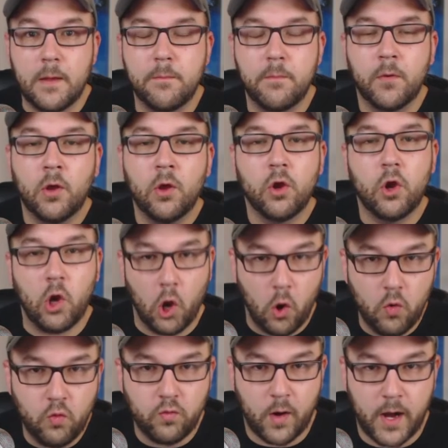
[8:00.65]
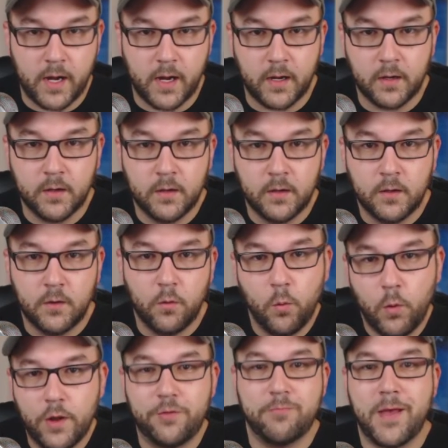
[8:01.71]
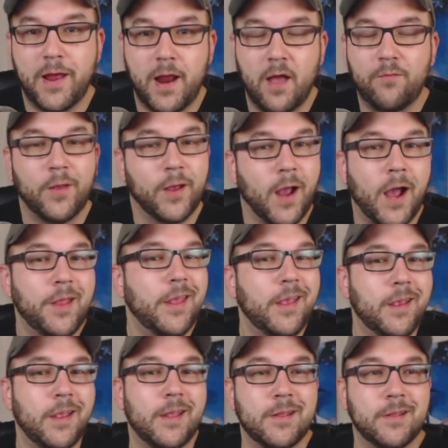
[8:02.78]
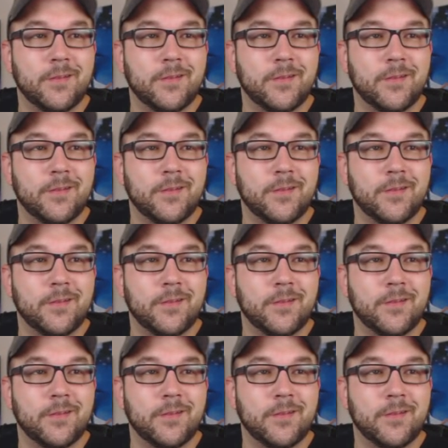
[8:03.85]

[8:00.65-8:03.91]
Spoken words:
him co-writing with Ben Affleck, I think